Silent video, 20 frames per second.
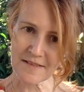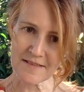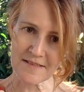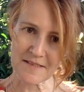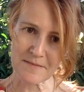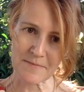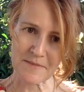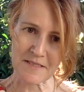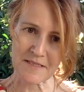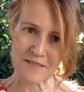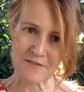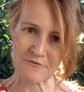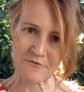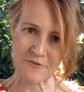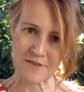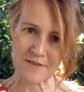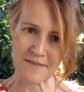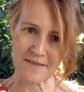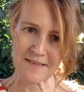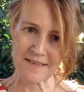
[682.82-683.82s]
is a bit
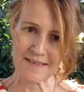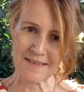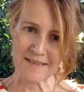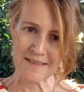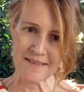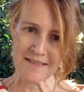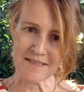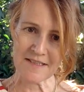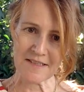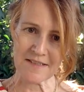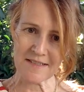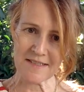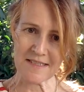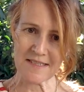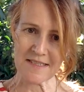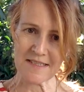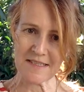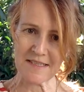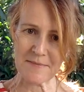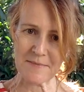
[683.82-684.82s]
different. So this
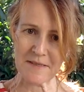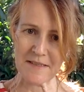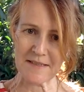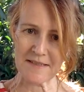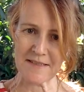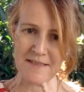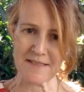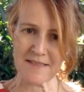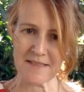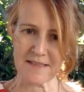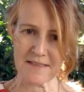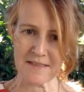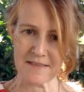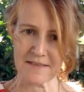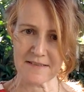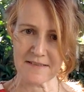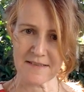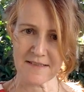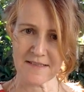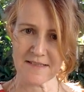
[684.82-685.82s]
seaming is
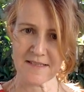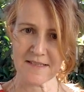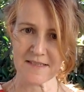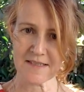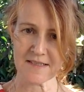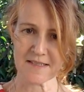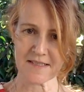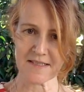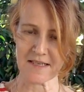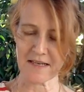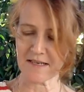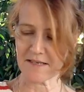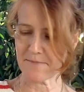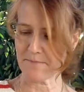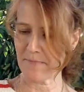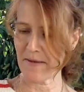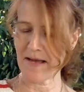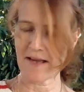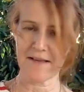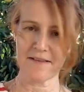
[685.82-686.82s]
the same
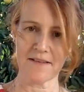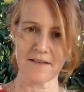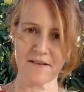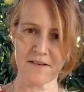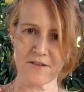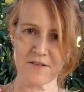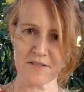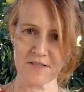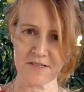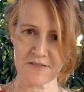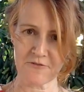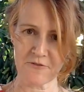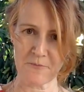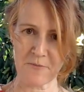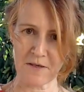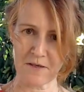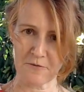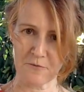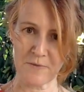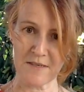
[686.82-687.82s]
pattern that I used for
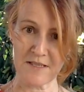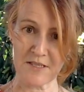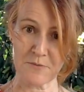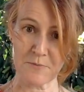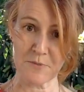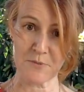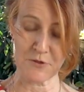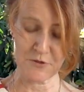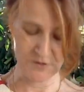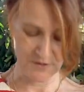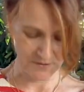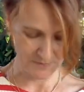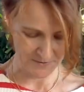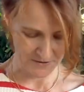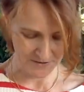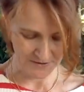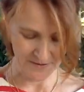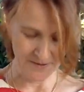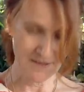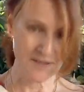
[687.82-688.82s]
my winter boots,
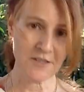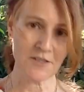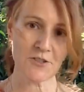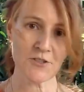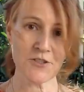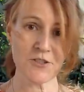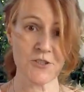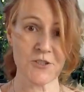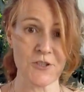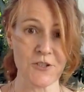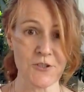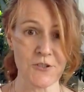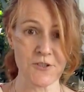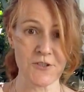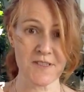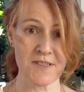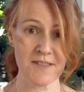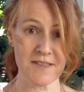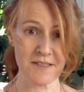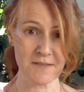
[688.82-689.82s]
which I should show you
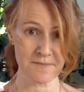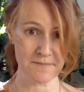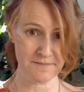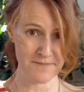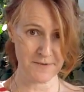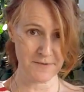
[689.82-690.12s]
because these are